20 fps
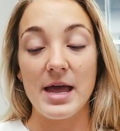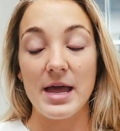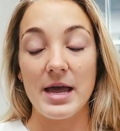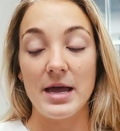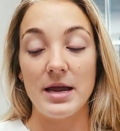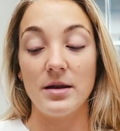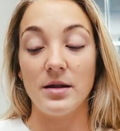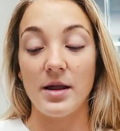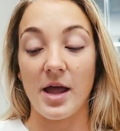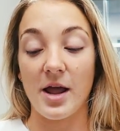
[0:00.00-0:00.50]

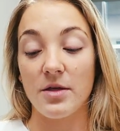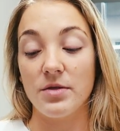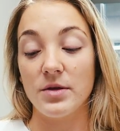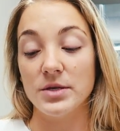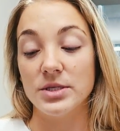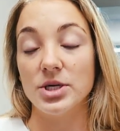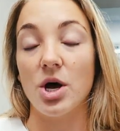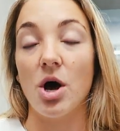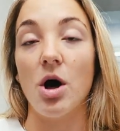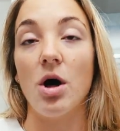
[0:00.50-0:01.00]
in like
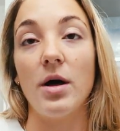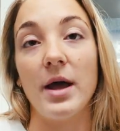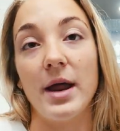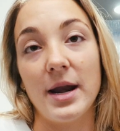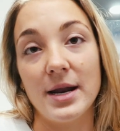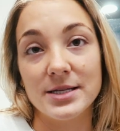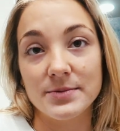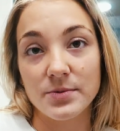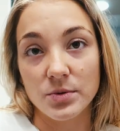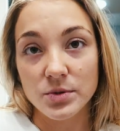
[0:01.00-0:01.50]
the salt,
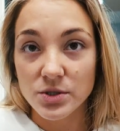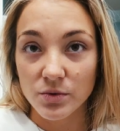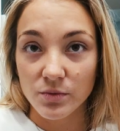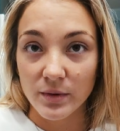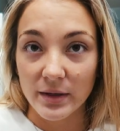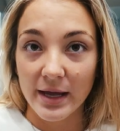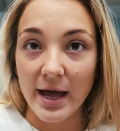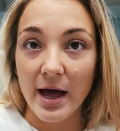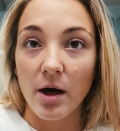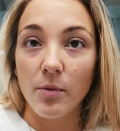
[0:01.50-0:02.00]
and it's supposed to
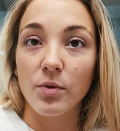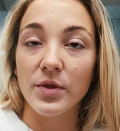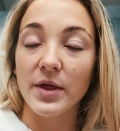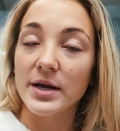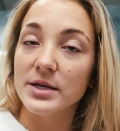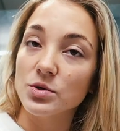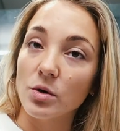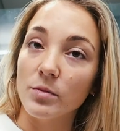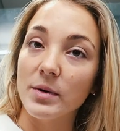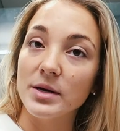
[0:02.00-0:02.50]
really help with
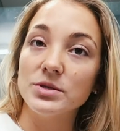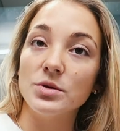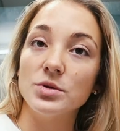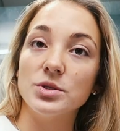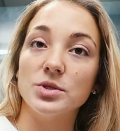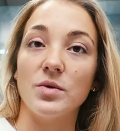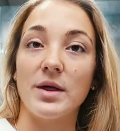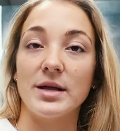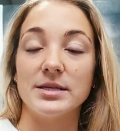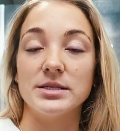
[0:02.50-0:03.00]
like sore
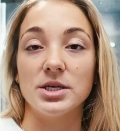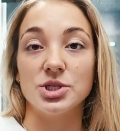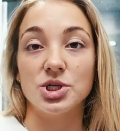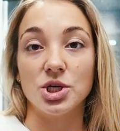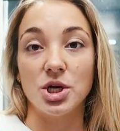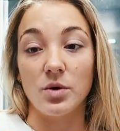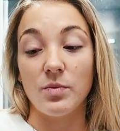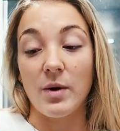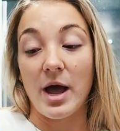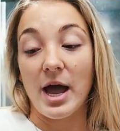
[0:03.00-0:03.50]
muscles. So that's such
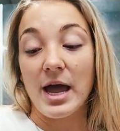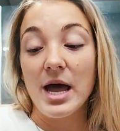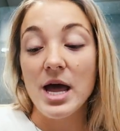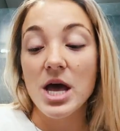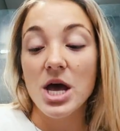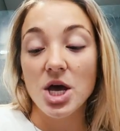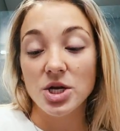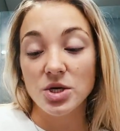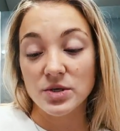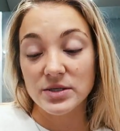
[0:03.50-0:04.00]
a good
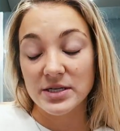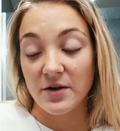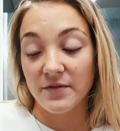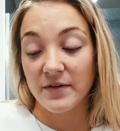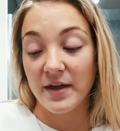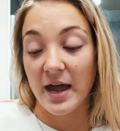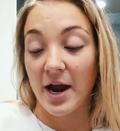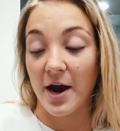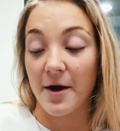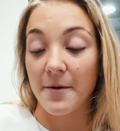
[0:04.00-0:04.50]
way to
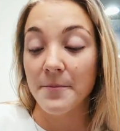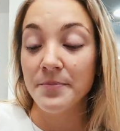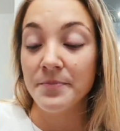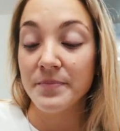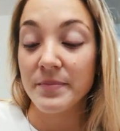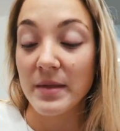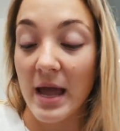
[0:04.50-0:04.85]
self-care.